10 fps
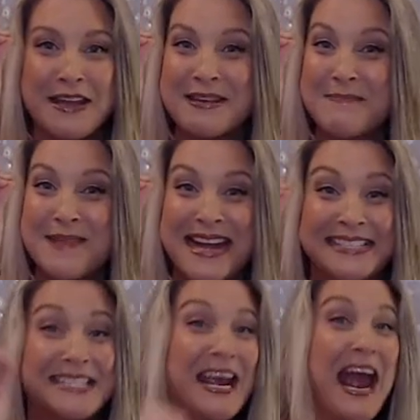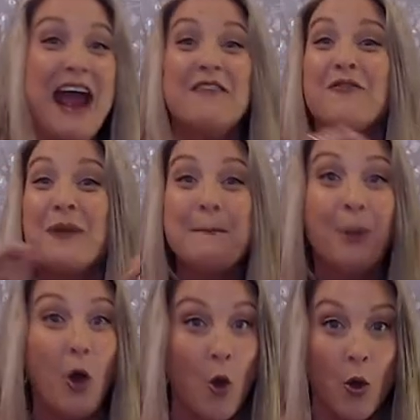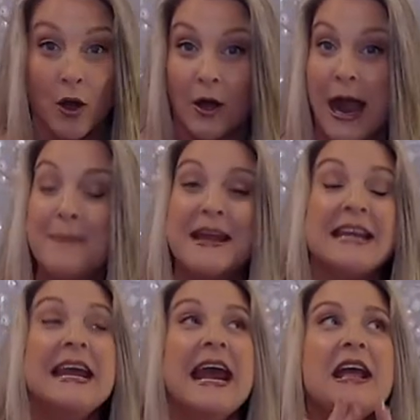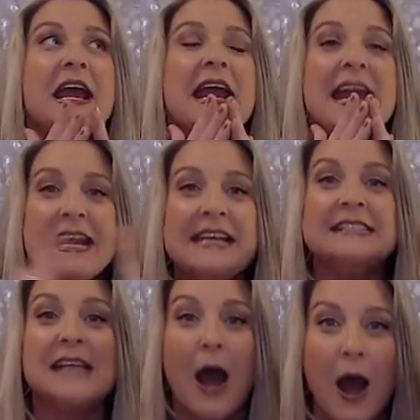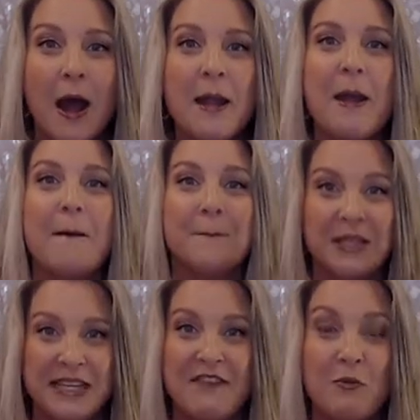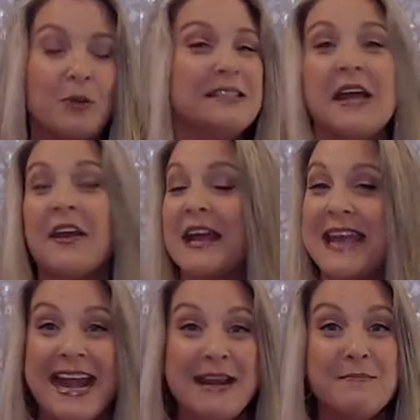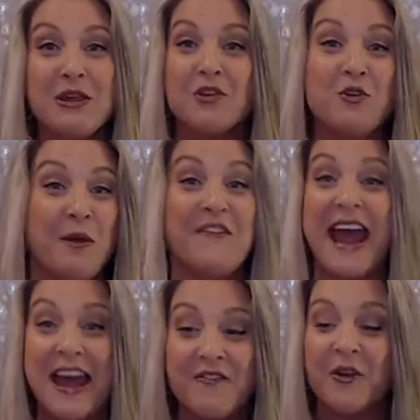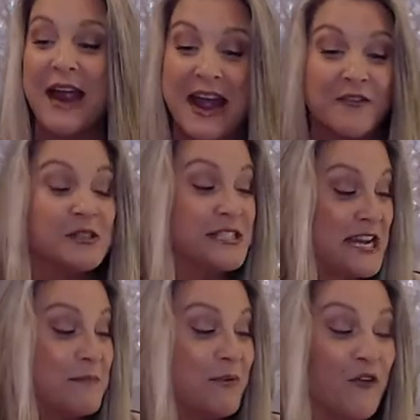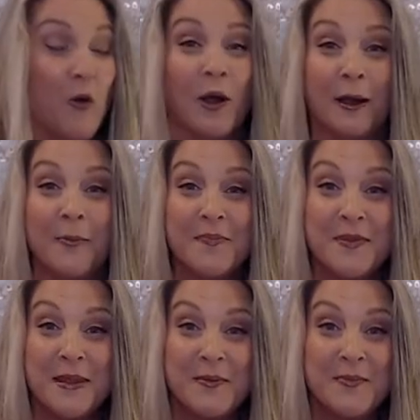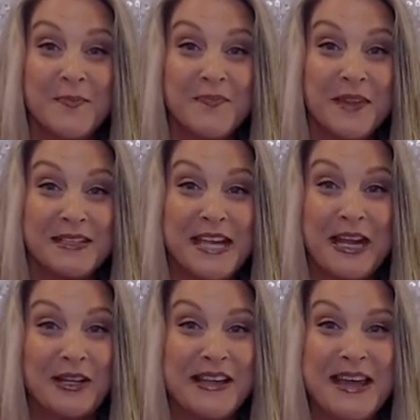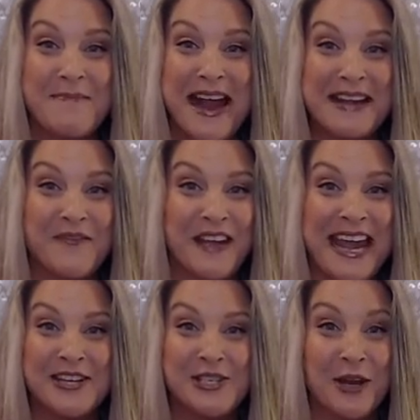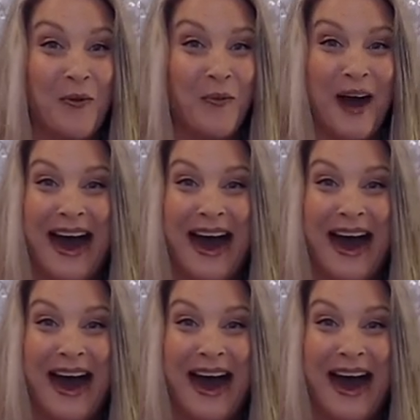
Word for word: hair that you missed, every pore. I mean, it is unbelievable. It's unlike any mirror you have ever, ever seen before. Take a look at that magnification.